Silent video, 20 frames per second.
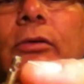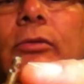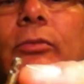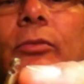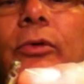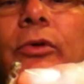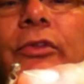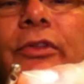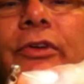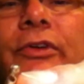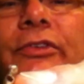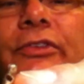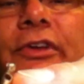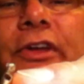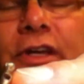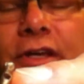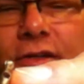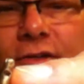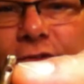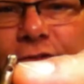where there's
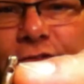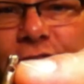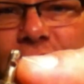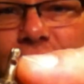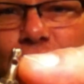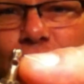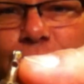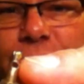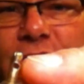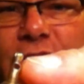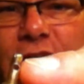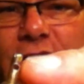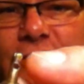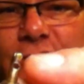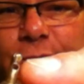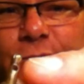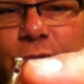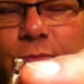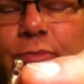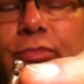a steel pin
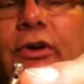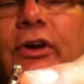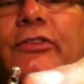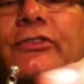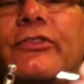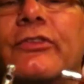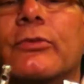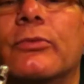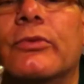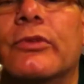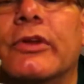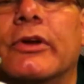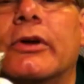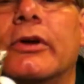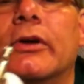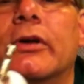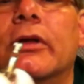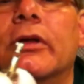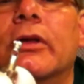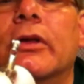that's been pressed through
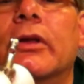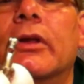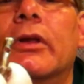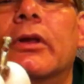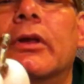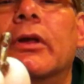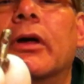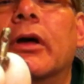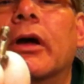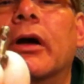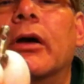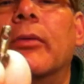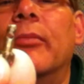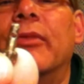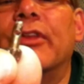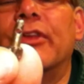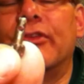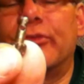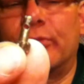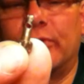there.
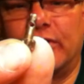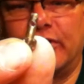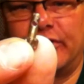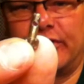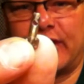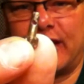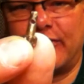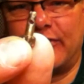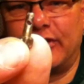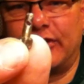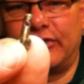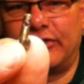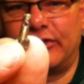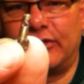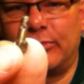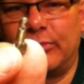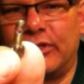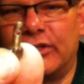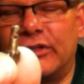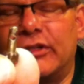But this one has
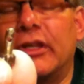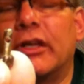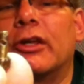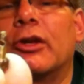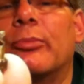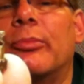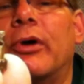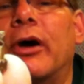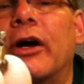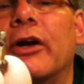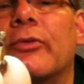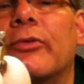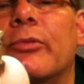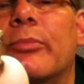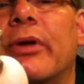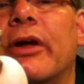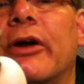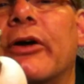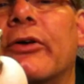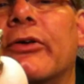obviously been taken apart and
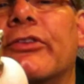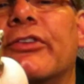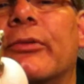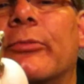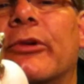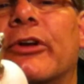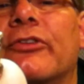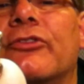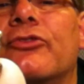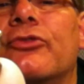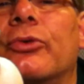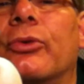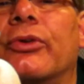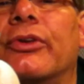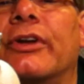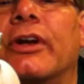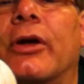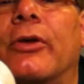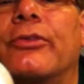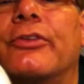repaired as someone has
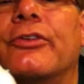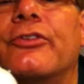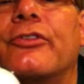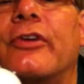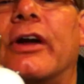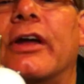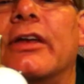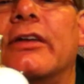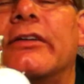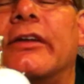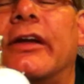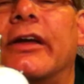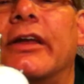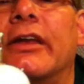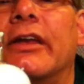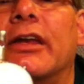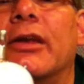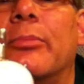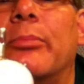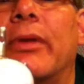drilled it out to try and
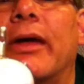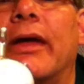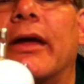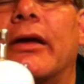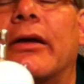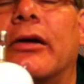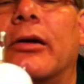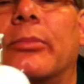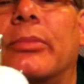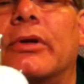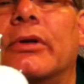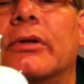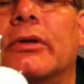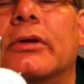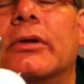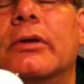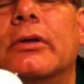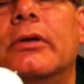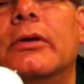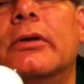tighten it back up.
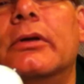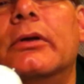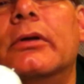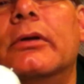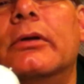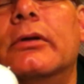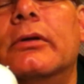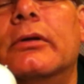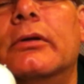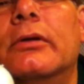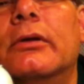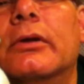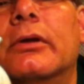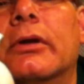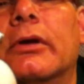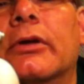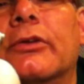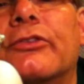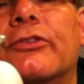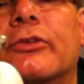
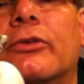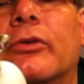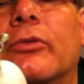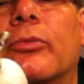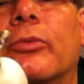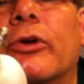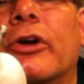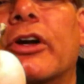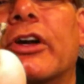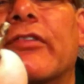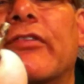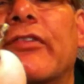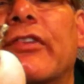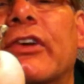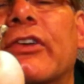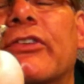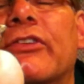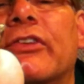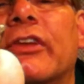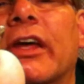So we're going to
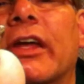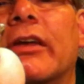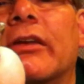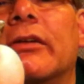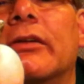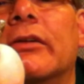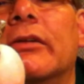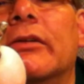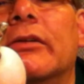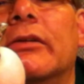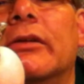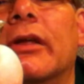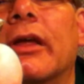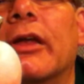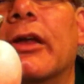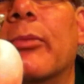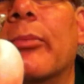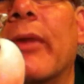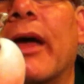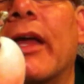fix that.
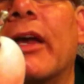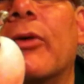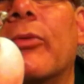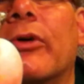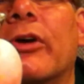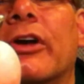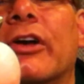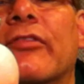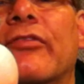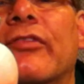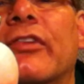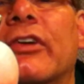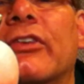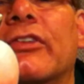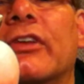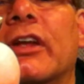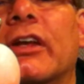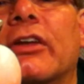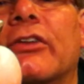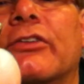And the manner we're going to
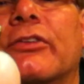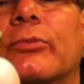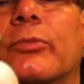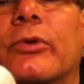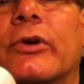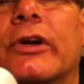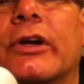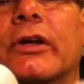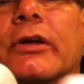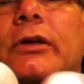fix that is we're going